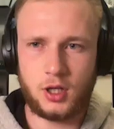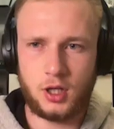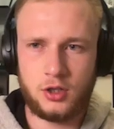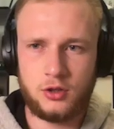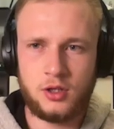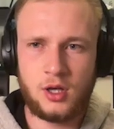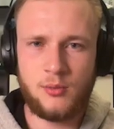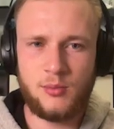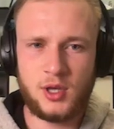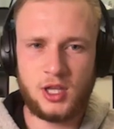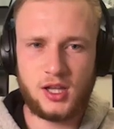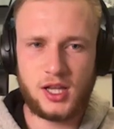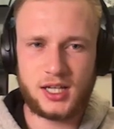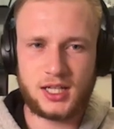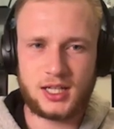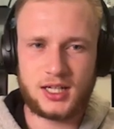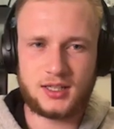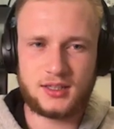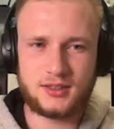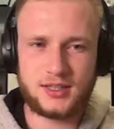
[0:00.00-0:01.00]
you get me like
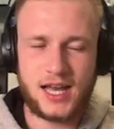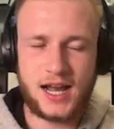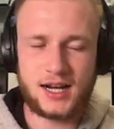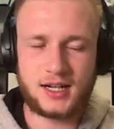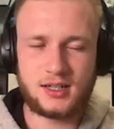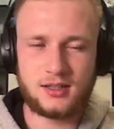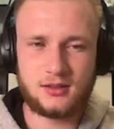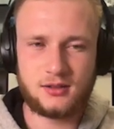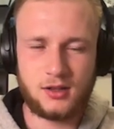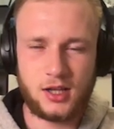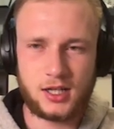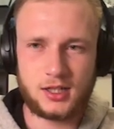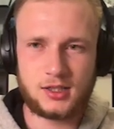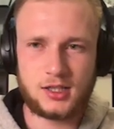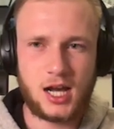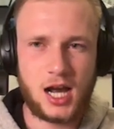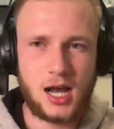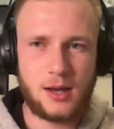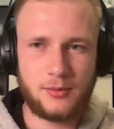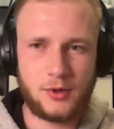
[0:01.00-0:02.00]
an exact like
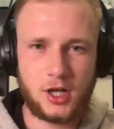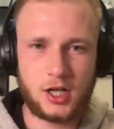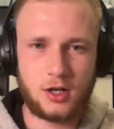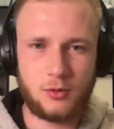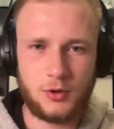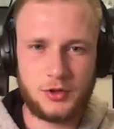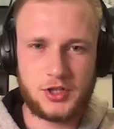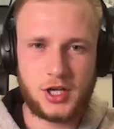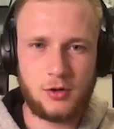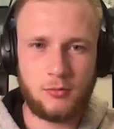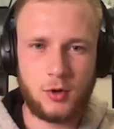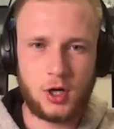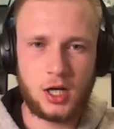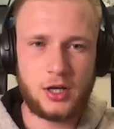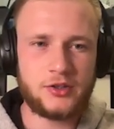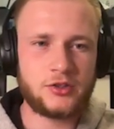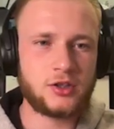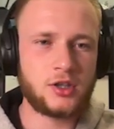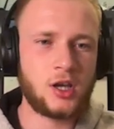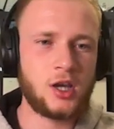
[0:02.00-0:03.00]
timeline on when that
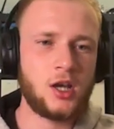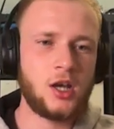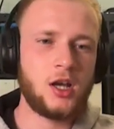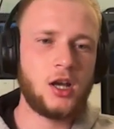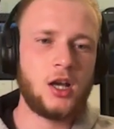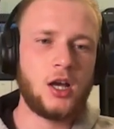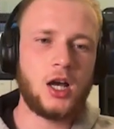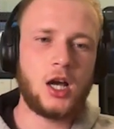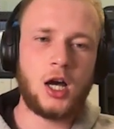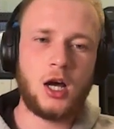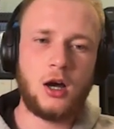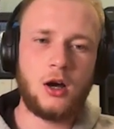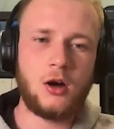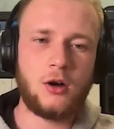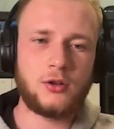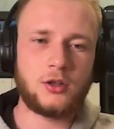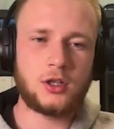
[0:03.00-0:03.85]
was? Oh, it